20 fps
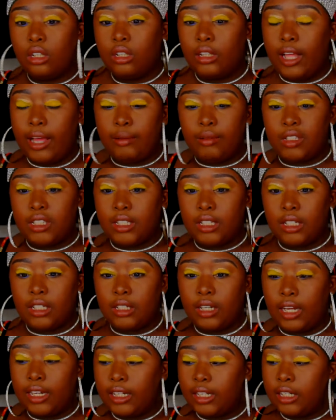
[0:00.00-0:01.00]
That was
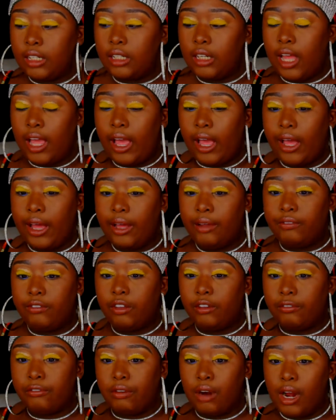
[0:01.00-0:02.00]
it. I didn't have
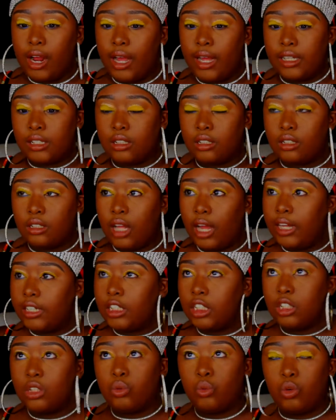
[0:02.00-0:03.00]
the fries, and I
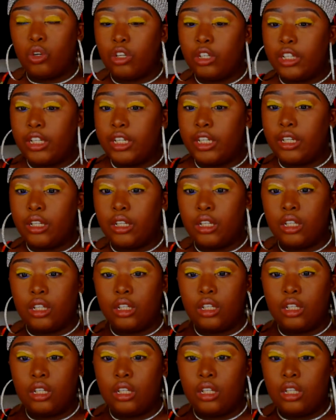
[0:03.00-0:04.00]
just wanted,
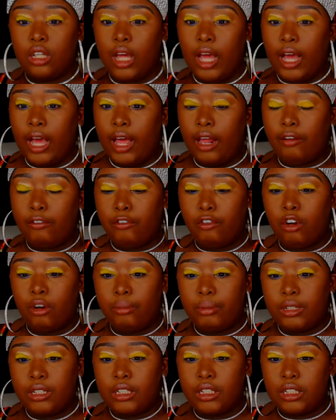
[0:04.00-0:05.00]
I had got
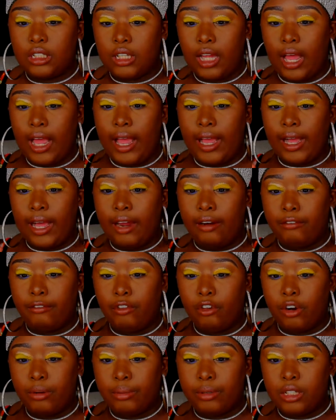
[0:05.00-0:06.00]

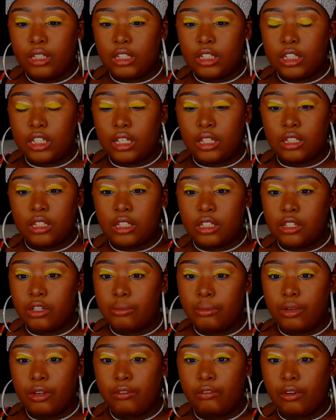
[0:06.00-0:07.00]
a 4-piece chicken tender
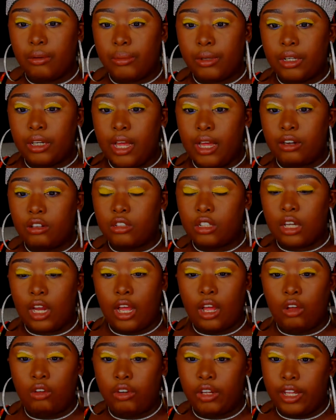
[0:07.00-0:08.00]
meal from McDonald's, and
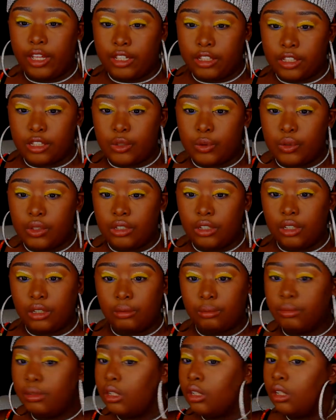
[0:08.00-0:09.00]
I only ate 2 of
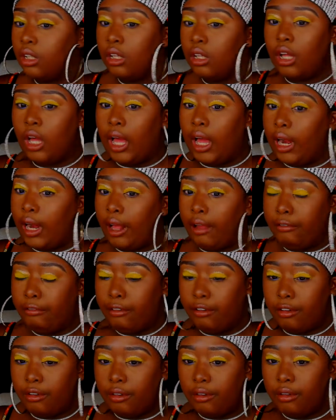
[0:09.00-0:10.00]
them. I got
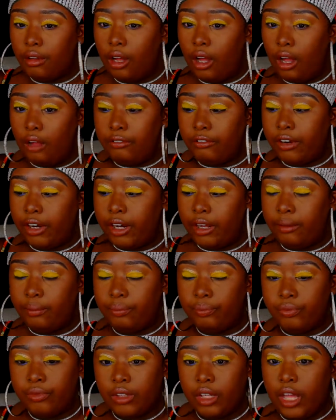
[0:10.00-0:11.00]
full off of that.
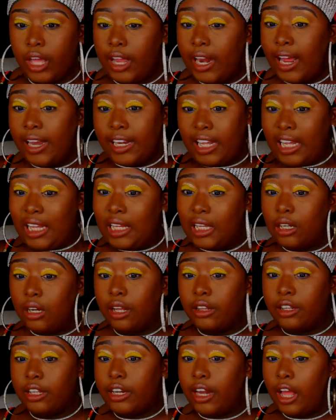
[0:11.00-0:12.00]
And I didn't eat
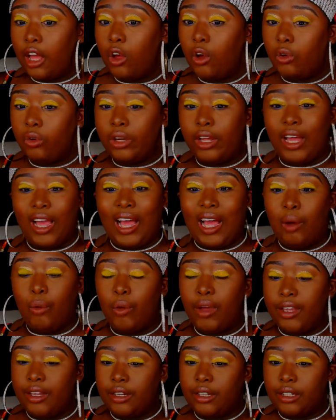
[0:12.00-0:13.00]
nothing that whole day. I
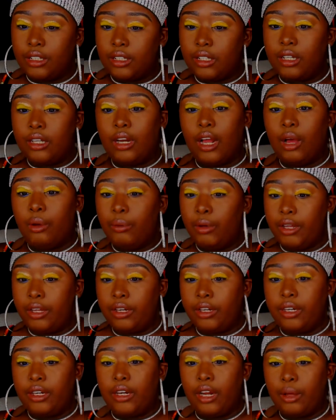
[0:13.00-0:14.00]
waited and I
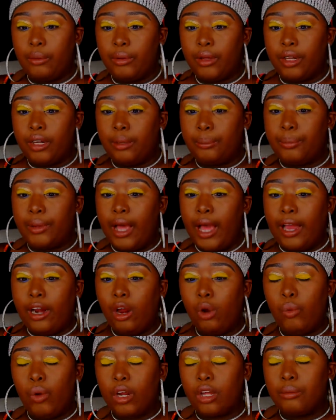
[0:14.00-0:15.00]
waited and I waited. But I
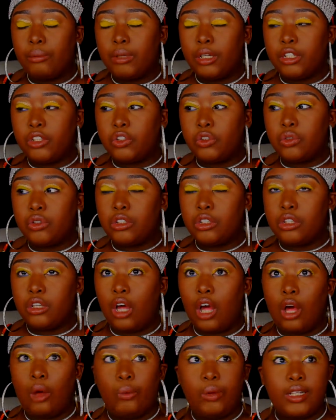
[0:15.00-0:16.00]
don't recommend you to
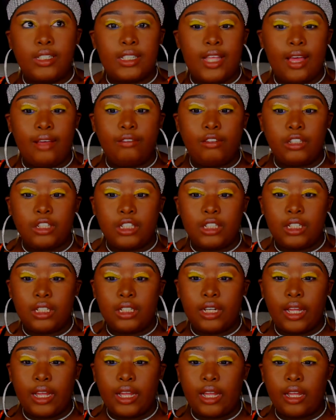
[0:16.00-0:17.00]
always have a
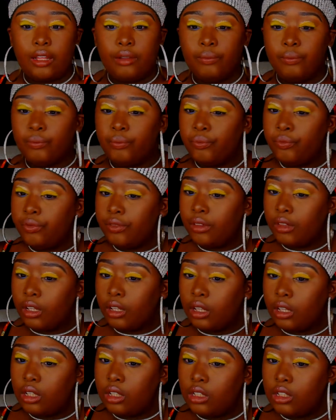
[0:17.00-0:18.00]
cheat day.
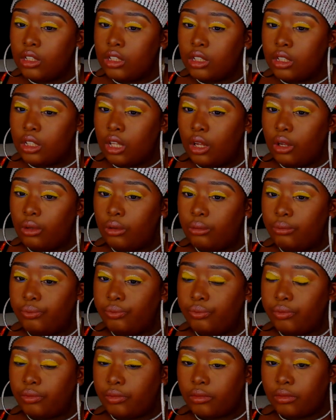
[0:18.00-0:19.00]
So,
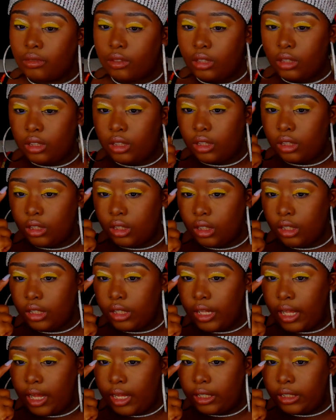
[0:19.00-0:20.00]

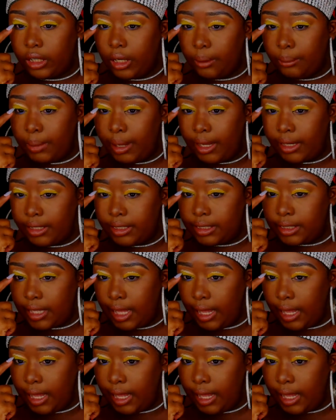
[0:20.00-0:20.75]
y'all don't mind this.